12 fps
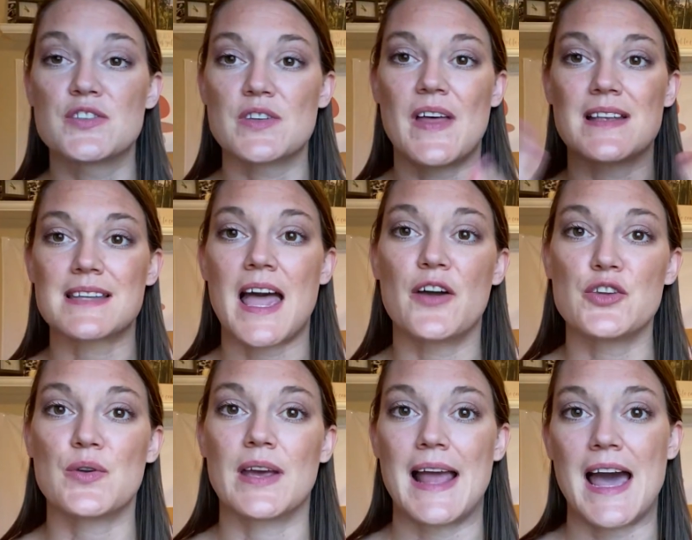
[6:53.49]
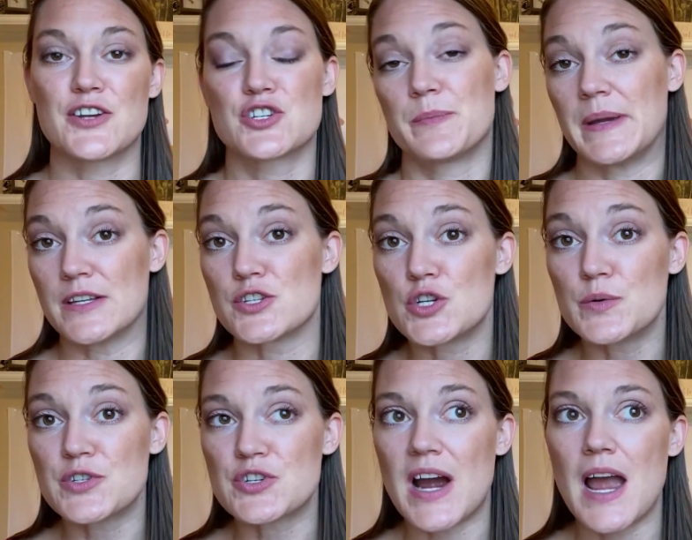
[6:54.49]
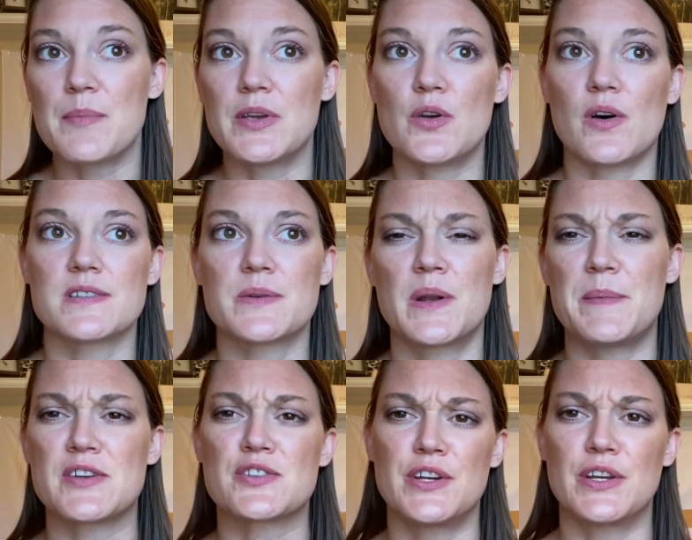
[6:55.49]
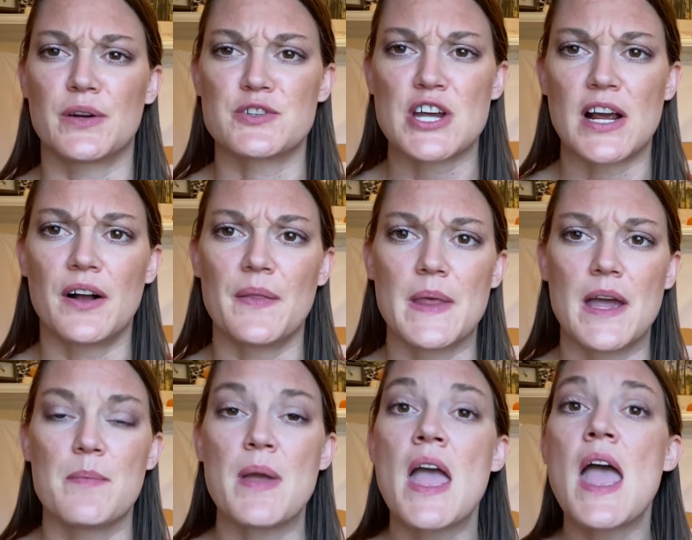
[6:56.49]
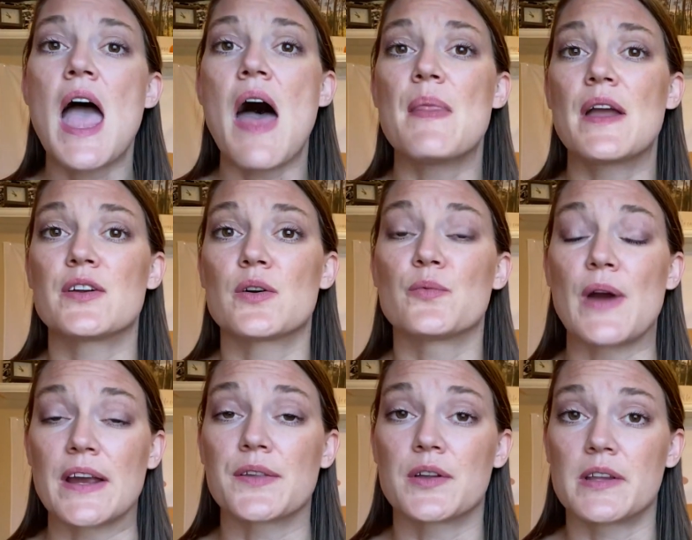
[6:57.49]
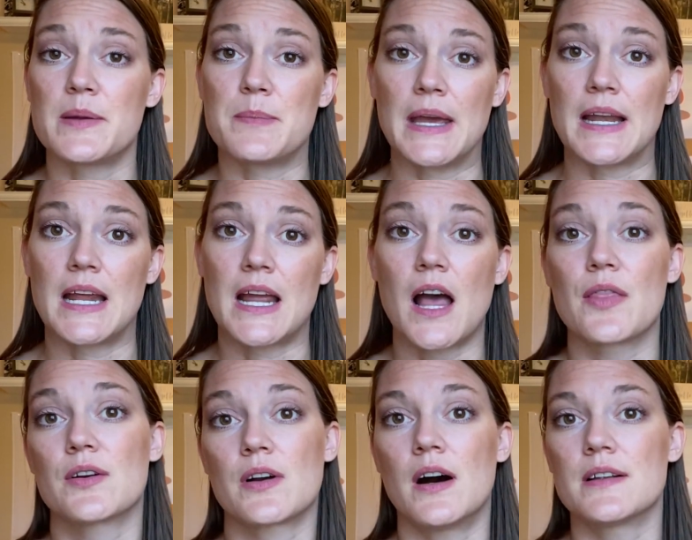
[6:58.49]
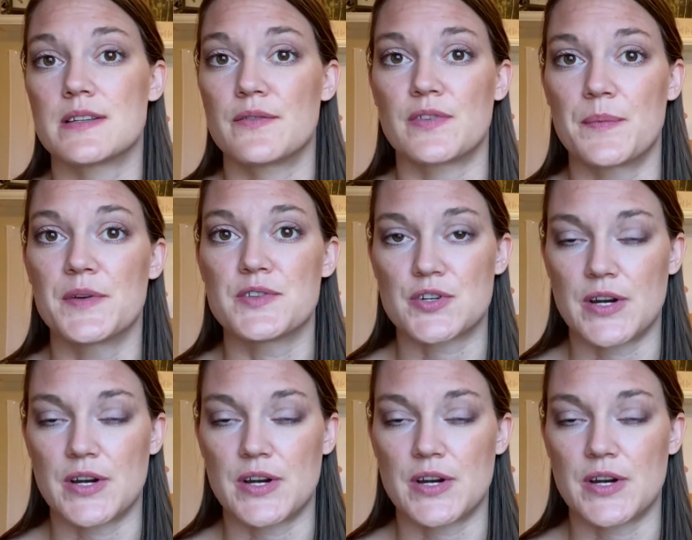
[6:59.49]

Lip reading: So that's how you can add your pin to a tribe, but you also want to make sure you go check on them and that you're regularly pinning other content from those